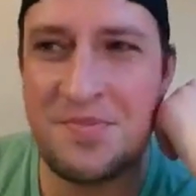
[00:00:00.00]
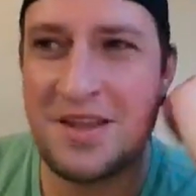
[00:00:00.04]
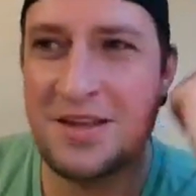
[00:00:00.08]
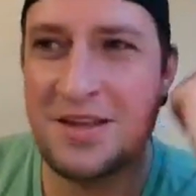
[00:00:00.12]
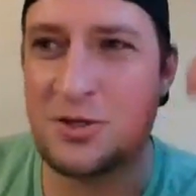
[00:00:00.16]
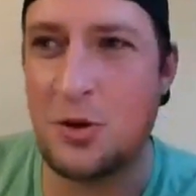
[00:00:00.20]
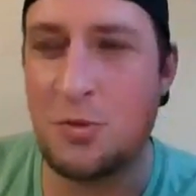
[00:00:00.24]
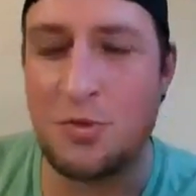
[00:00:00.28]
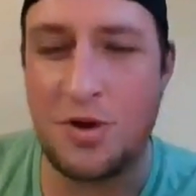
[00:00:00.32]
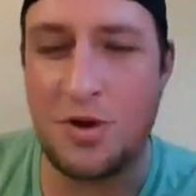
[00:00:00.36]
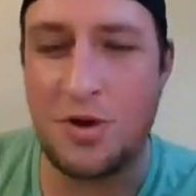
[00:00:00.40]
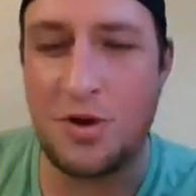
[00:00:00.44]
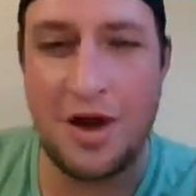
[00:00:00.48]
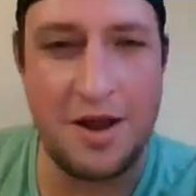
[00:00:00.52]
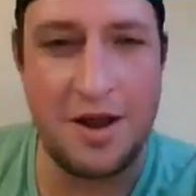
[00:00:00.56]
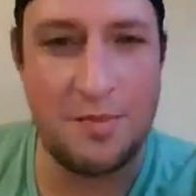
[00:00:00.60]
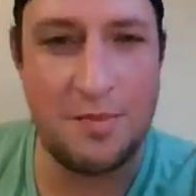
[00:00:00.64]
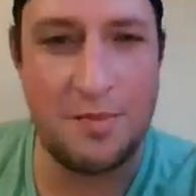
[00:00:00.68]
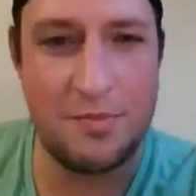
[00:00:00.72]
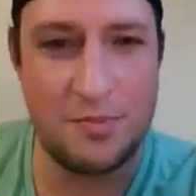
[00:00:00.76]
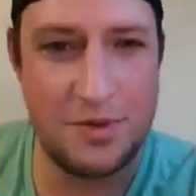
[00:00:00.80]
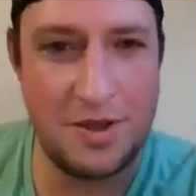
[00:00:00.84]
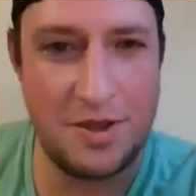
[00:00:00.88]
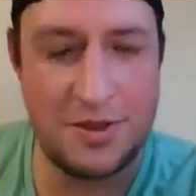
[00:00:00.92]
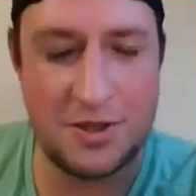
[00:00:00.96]
Joe brought
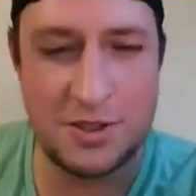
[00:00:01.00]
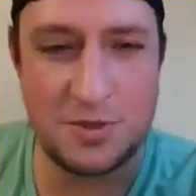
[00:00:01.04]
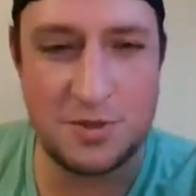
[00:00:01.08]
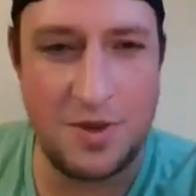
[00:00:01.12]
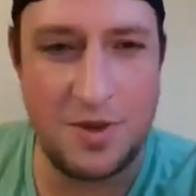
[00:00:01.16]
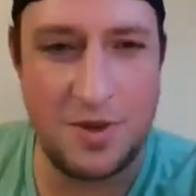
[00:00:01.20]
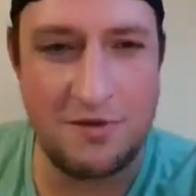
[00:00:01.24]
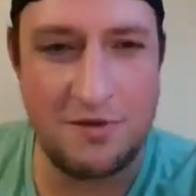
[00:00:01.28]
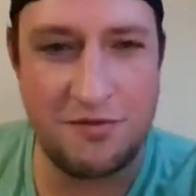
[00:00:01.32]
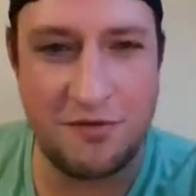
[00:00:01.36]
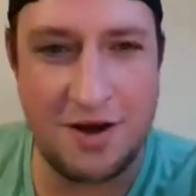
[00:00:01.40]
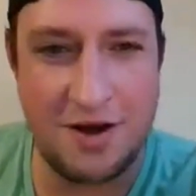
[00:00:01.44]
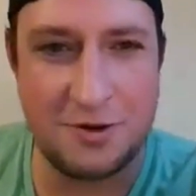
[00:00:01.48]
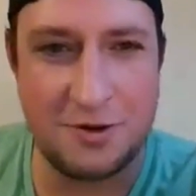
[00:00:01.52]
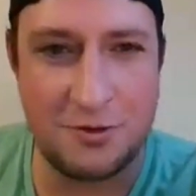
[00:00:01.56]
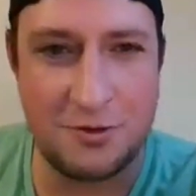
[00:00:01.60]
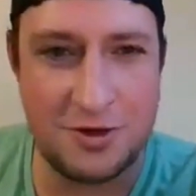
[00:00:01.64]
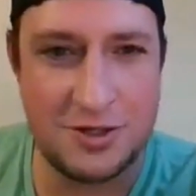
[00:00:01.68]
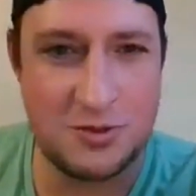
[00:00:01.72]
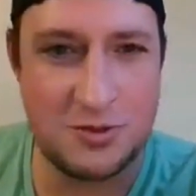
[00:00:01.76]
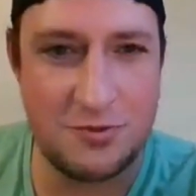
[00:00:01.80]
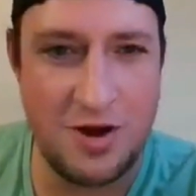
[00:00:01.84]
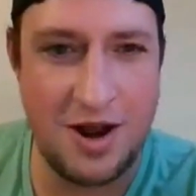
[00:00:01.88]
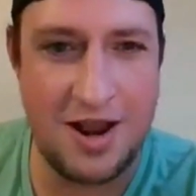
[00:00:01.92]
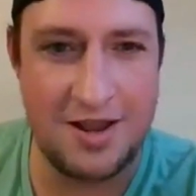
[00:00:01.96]
up, "Hey, this is my friend
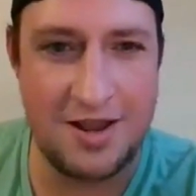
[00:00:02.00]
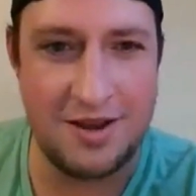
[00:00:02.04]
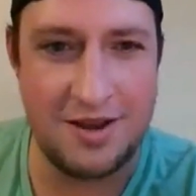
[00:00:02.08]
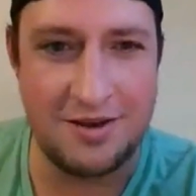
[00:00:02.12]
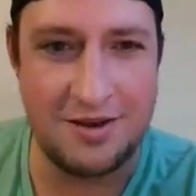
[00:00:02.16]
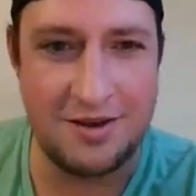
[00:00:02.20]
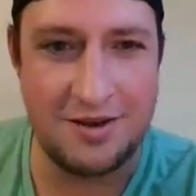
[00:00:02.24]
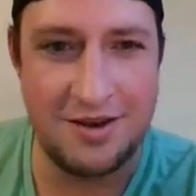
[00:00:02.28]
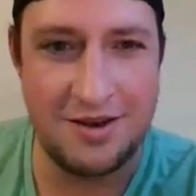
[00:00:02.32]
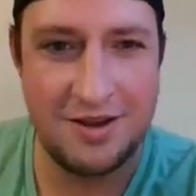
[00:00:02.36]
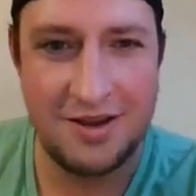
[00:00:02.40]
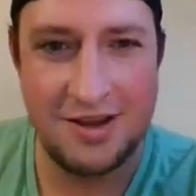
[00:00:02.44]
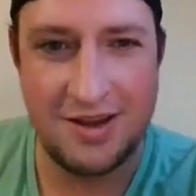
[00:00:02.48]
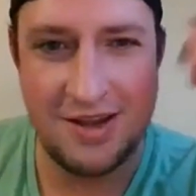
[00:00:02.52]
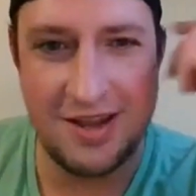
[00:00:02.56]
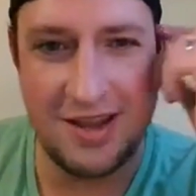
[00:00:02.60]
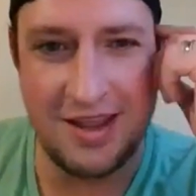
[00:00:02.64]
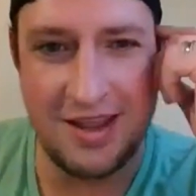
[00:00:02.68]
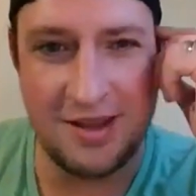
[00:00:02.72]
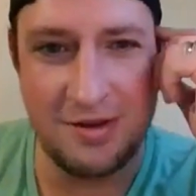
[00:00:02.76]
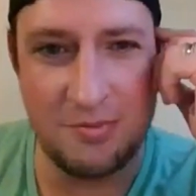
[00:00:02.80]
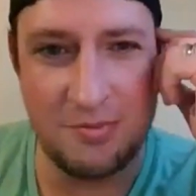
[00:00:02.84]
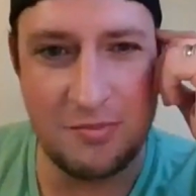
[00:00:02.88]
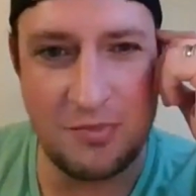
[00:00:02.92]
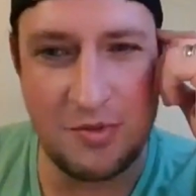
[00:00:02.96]
Chris Ryan,"
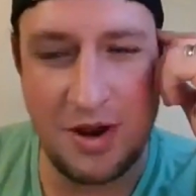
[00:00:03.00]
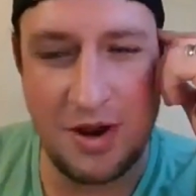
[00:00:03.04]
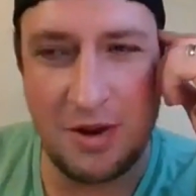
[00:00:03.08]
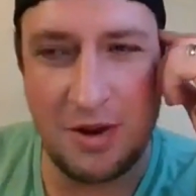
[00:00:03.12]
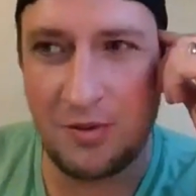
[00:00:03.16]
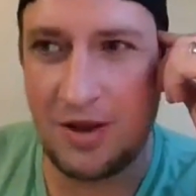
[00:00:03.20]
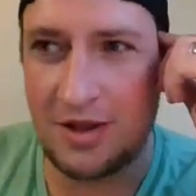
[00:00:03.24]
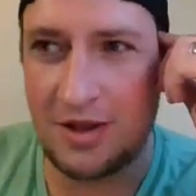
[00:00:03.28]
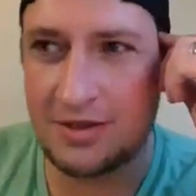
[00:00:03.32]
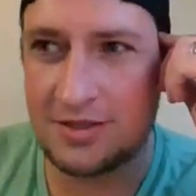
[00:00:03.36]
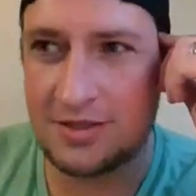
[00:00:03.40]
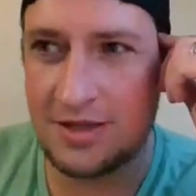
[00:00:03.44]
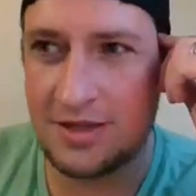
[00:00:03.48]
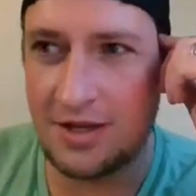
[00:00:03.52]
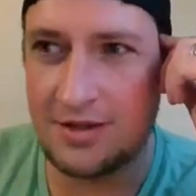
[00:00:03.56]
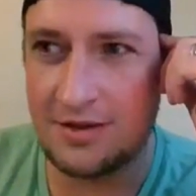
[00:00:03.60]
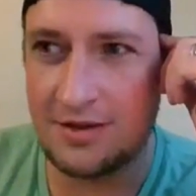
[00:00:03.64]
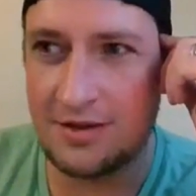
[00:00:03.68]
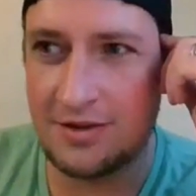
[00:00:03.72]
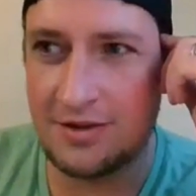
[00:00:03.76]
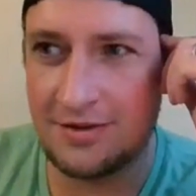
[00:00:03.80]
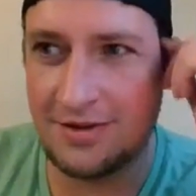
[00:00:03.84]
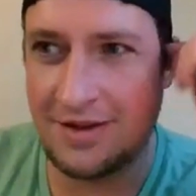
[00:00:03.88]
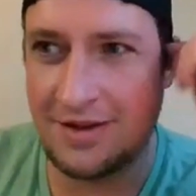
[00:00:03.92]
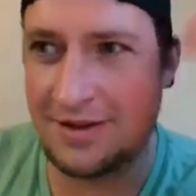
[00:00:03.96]
and Brett Weinstein